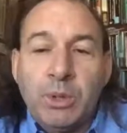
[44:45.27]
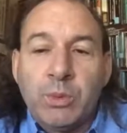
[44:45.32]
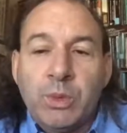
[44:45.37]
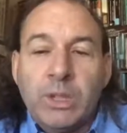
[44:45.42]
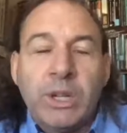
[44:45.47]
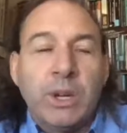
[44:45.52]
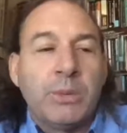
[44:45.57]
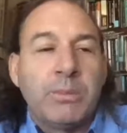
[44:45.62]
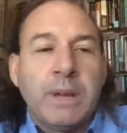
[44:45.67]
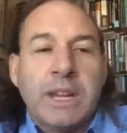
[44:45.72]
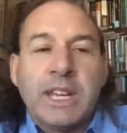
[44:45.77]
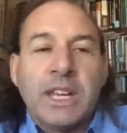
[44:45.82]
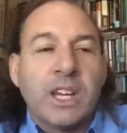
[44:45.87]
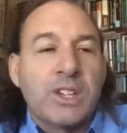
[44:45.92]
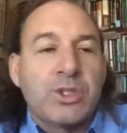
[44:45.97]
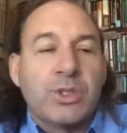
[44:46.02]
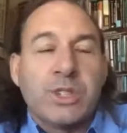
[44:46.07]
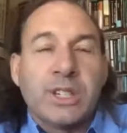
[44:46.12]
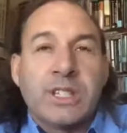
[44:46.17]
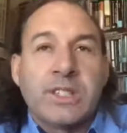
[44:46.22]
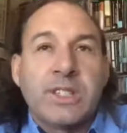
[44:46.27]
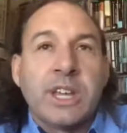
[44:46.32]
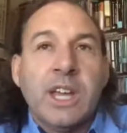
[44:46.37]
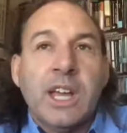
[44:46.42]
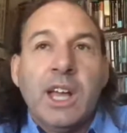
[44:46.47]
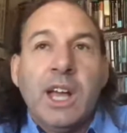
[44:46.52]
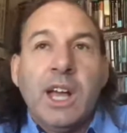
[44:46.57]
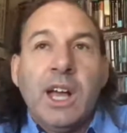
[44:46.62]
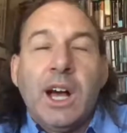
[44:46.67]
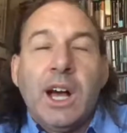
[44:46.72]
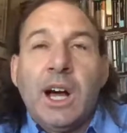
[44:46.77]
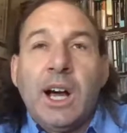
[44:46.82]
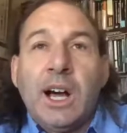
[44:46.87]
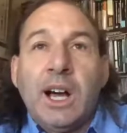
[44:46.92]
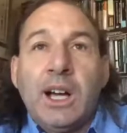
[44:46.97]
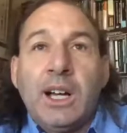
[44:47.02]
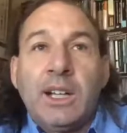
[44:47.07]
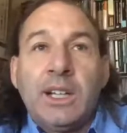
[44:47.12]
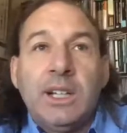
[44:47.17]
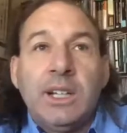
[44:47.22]
We know many countries
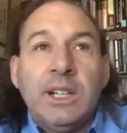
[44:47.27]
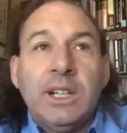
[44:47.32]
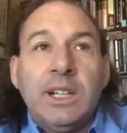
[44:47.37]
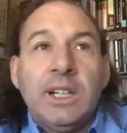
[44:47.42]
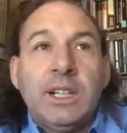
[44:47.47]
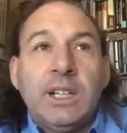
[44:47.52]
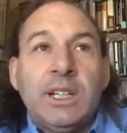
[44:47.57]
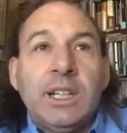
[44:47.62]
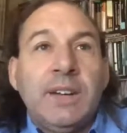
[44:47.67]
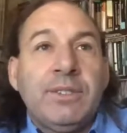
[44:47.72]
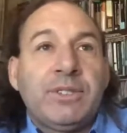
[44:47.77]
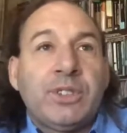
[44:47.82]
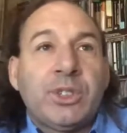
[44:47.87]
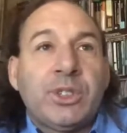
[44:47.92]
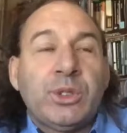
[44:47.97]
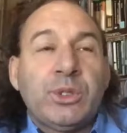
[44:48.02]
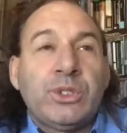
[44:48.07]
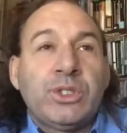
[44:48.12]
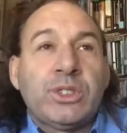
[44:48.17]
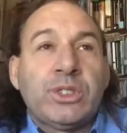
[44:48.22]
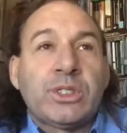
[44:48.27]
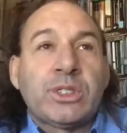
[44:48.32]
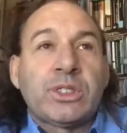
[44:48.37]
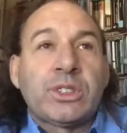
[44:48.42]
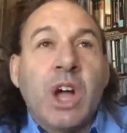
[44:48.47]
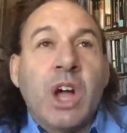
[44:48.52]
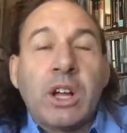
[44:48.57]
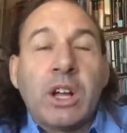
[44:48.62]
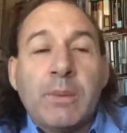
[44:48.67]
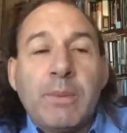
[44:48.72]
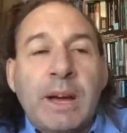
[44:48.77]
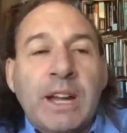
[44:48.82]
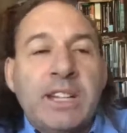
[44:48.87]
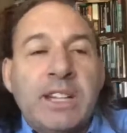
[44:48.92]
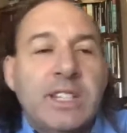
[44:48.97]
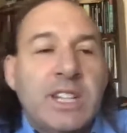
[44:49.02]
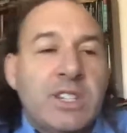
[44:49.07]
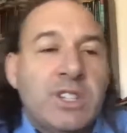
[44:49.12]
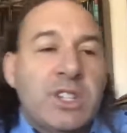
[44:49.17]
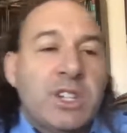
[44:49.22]
love to talk about
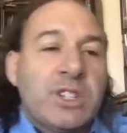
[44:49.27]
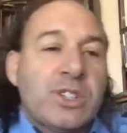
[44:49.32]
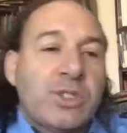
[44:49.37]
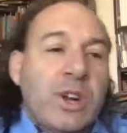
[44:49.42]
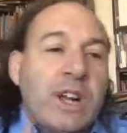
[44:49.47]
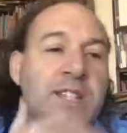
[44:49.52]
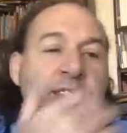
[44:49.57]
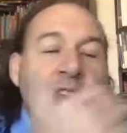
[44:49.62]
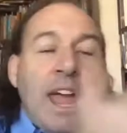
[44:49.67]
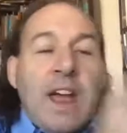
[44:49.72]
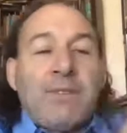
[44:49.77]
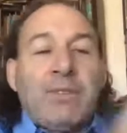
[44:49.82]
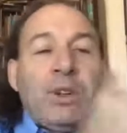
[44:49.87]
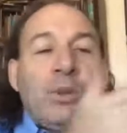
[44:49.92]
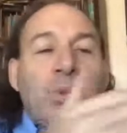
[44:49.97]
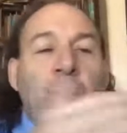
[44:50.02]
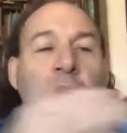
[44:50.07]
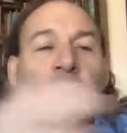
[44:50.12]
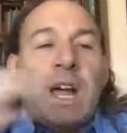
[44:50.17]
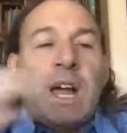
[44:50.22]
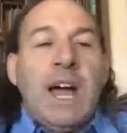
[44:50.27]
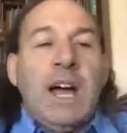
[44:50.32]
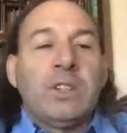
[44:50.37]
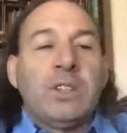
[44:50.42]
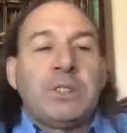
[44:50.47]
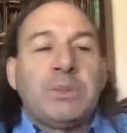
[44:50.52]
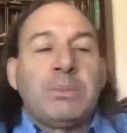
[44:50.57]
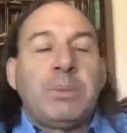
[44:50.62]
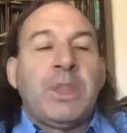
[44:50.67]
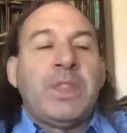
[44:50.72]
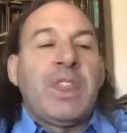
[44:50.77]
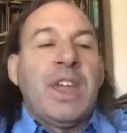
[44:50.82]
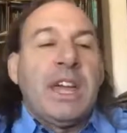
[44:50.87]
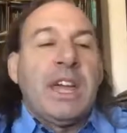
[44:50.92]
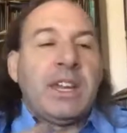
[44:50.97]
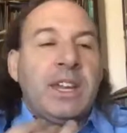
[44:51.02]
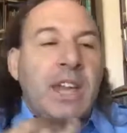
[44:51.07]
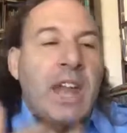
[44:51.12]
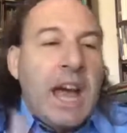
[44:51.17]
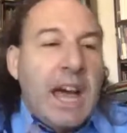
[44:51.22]
Indigenous rights everywhere else, but
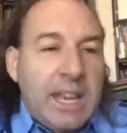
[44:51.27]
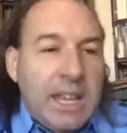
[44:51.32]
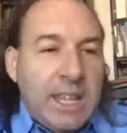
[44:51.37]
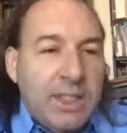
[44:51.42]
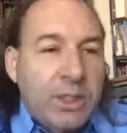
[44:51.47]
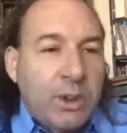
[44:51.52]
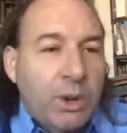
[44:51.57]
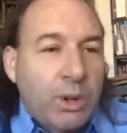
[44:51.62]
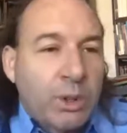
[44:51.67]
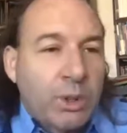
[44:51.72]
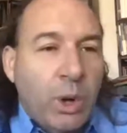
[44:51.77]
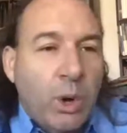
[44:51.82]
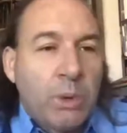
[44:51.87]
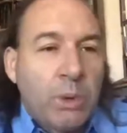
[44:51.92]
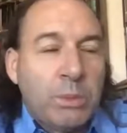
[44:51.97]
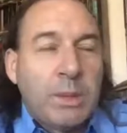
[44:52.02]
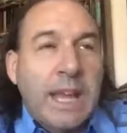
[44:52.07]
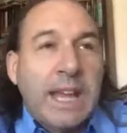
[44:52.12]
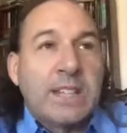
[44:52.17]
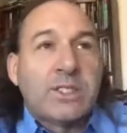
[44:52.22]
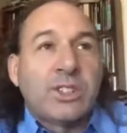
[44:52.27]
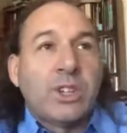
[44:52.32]
then not in their own homeland.